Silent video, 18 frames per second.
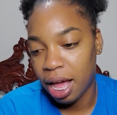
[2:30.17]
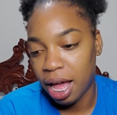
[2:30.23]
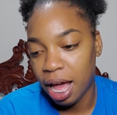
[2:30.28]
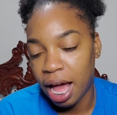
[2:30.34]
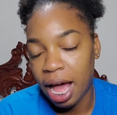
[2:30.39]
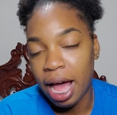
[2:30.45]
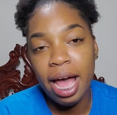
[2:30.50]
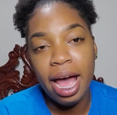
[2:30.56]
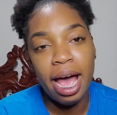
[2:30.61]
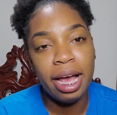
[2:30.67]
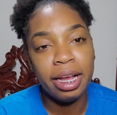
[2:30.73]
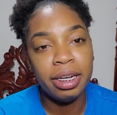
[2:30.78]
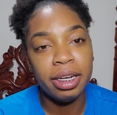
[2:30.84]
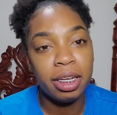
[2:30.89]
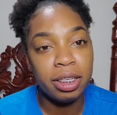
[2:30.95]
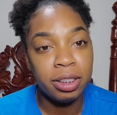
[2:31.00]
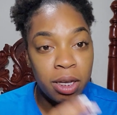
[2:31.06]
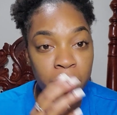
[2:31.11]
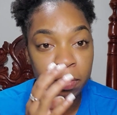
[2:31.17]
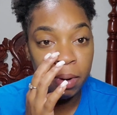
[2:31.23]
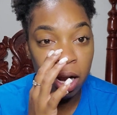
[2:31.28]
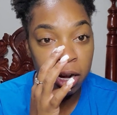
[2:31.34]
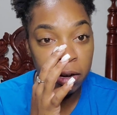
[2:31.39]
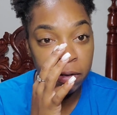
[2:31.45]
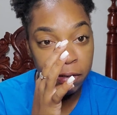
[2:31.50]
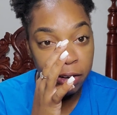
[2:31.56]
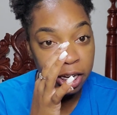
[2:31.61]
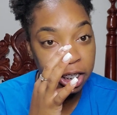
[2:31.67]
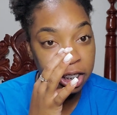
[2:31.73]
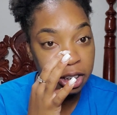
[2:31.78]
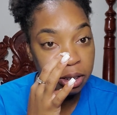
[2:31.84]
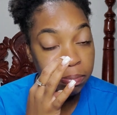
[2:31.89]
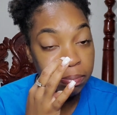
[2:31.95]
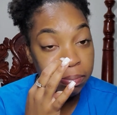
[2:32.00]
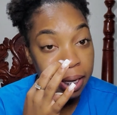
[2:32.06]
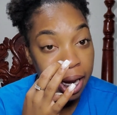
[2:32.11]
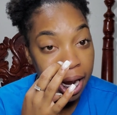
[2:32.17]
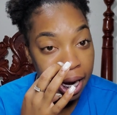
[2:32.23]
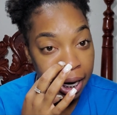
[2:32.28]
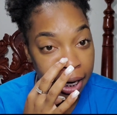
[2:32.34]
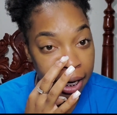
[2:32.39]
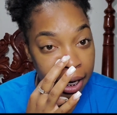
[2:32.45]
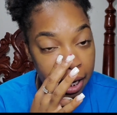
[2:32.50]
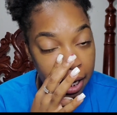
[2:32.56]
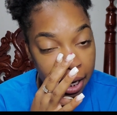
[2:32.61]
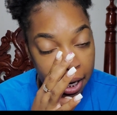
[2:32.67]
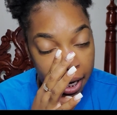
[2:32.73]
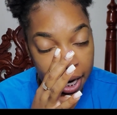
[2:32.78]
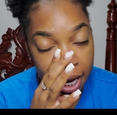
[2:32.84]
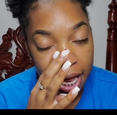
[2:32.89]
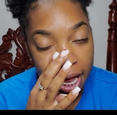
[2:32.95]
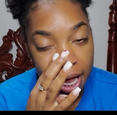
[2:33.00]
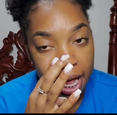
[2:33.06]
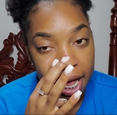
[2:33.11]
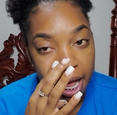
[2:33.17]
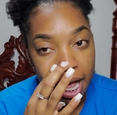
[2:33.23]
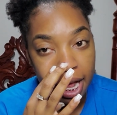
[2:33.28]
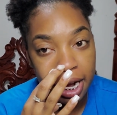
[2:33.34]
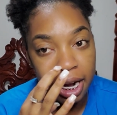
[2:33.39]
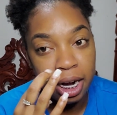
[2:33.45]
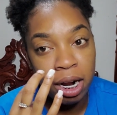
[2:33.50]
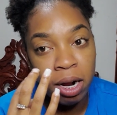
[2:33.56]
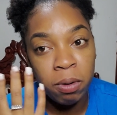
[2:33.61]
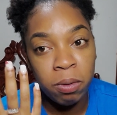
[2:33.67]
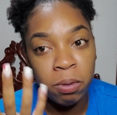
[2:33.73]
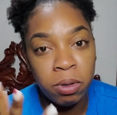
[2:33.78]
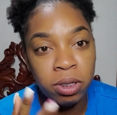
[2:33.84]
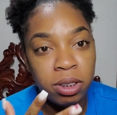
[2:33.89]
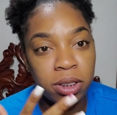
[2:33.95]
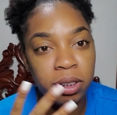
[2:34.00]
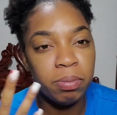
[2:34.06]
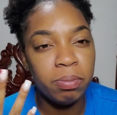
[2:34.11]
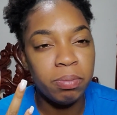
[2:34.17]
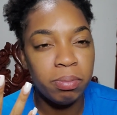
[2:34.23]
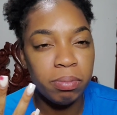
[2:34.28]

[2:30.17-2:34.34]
I had some unfinished plan that I was